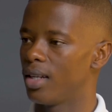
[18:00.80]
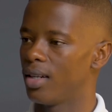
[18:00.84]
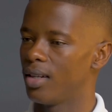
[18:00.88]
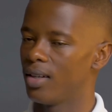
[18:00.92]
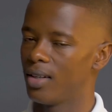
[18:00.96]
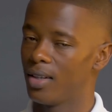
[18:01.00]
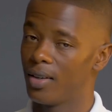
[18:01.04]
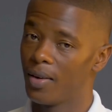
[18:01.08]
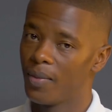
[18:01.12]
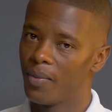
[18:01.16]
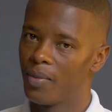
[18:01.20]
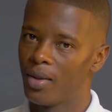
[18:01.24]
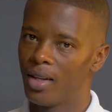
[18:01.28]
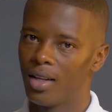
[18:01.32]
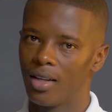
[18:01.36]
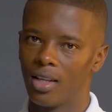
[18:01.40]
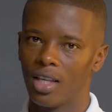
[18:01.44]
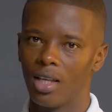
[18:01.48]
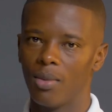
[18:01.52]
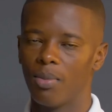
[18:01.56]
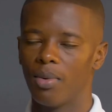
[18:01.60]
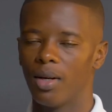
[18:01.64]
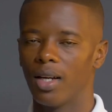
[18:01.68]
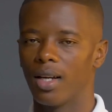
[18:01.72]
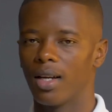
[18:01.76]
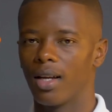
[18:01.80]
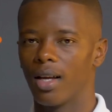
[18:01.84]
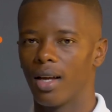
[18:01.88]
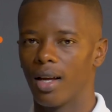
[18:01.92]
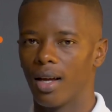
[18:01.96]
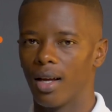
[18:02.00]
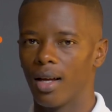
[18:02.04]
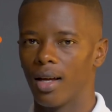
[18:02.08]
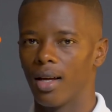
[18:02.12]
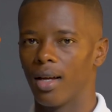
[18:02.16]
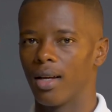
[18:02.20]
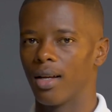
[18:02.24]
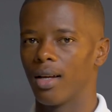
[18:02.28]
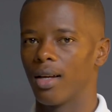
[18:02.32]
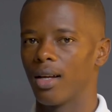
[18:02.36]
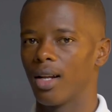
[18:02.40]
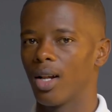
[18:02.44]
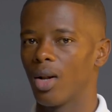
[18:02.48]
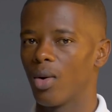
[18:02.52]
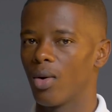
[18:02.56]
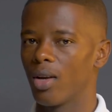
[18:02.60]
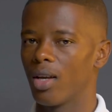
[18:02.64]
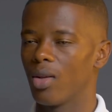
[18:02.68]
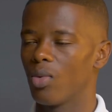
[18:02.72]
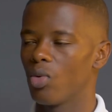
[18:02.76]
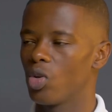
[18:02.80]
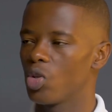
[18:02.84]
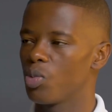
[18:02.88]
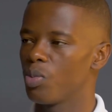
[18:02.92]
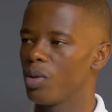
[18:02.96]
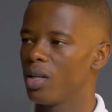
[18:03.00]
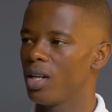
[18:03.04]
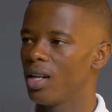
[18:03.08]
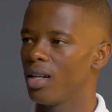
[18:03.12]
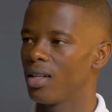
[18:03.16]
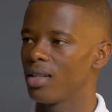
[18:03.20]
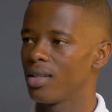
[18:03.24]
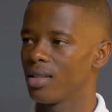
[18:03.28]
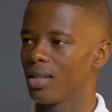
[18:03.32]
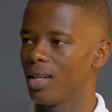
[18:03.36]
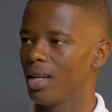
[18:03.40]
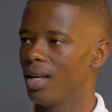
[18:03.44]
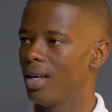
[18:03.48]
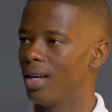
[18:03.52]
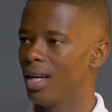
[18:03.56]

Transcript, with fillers: and keep uh, clocking those medals.